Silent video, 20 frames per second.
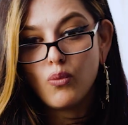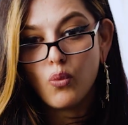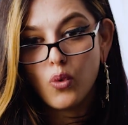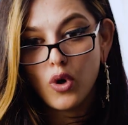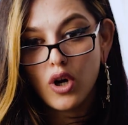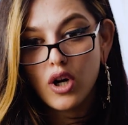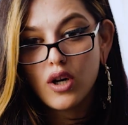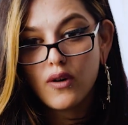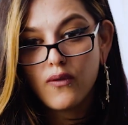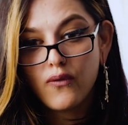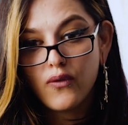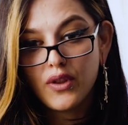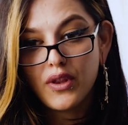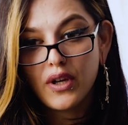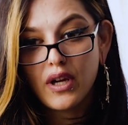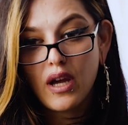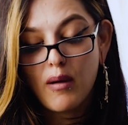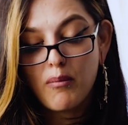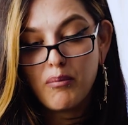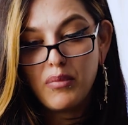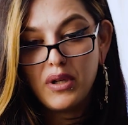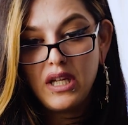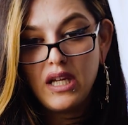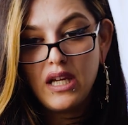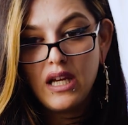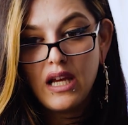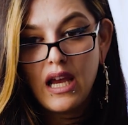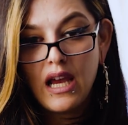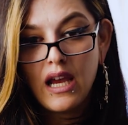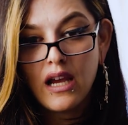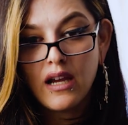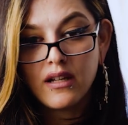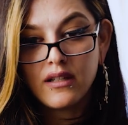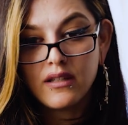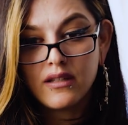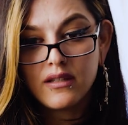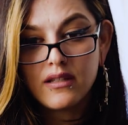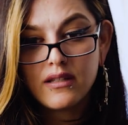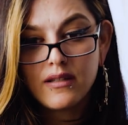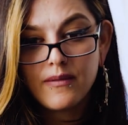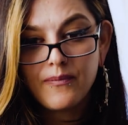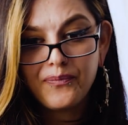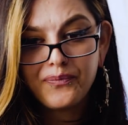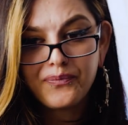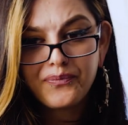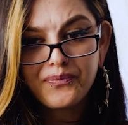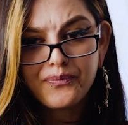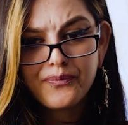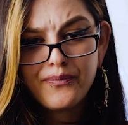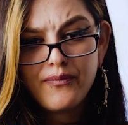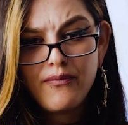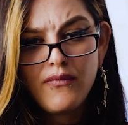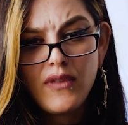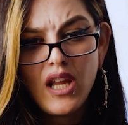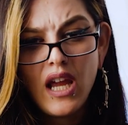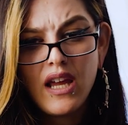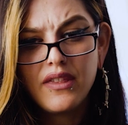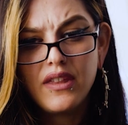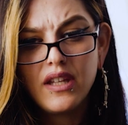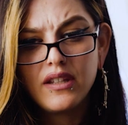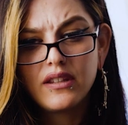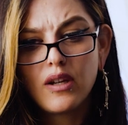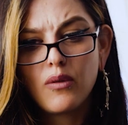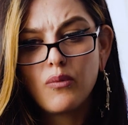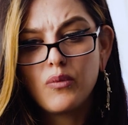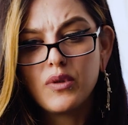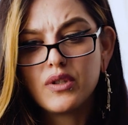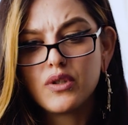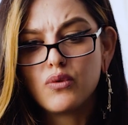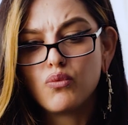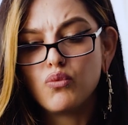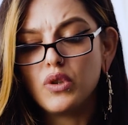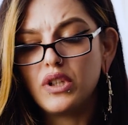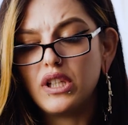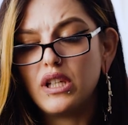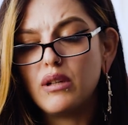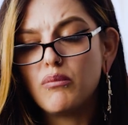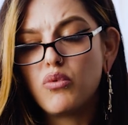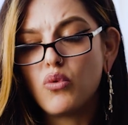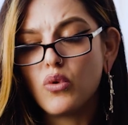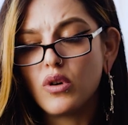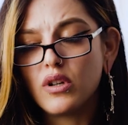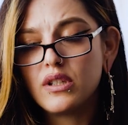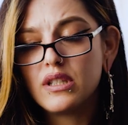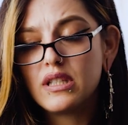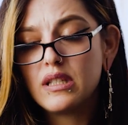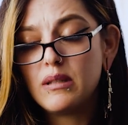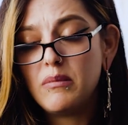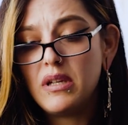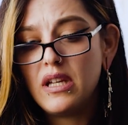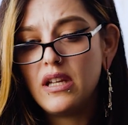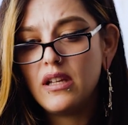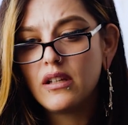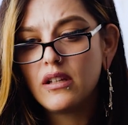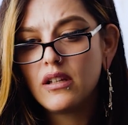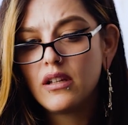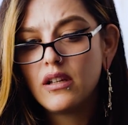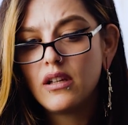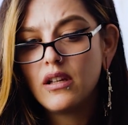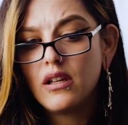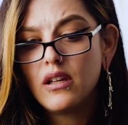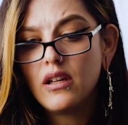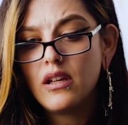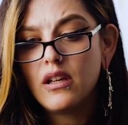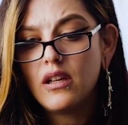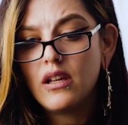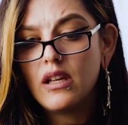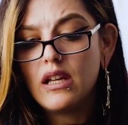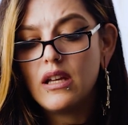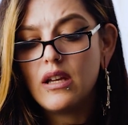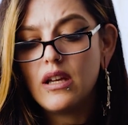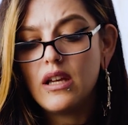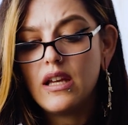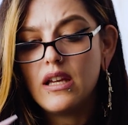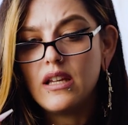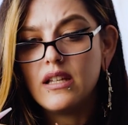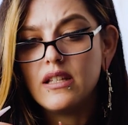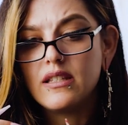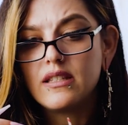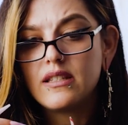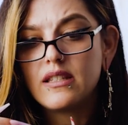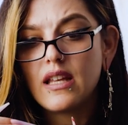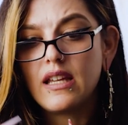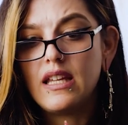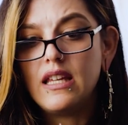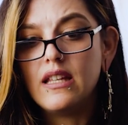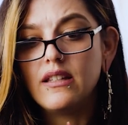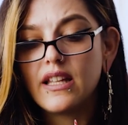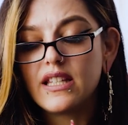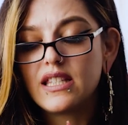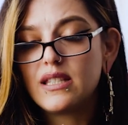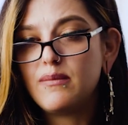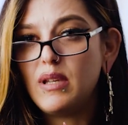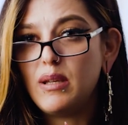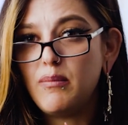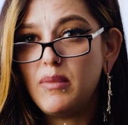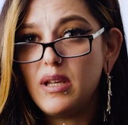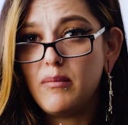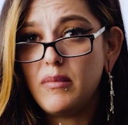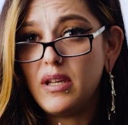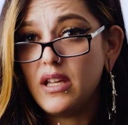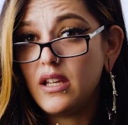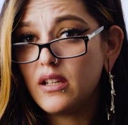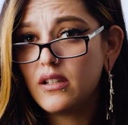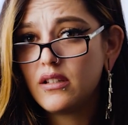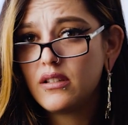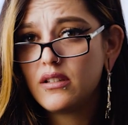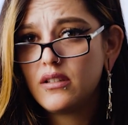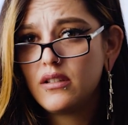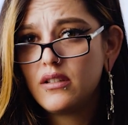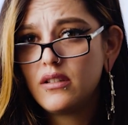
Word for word: work for the company. And I think that what's really important to me is that he lets me be me,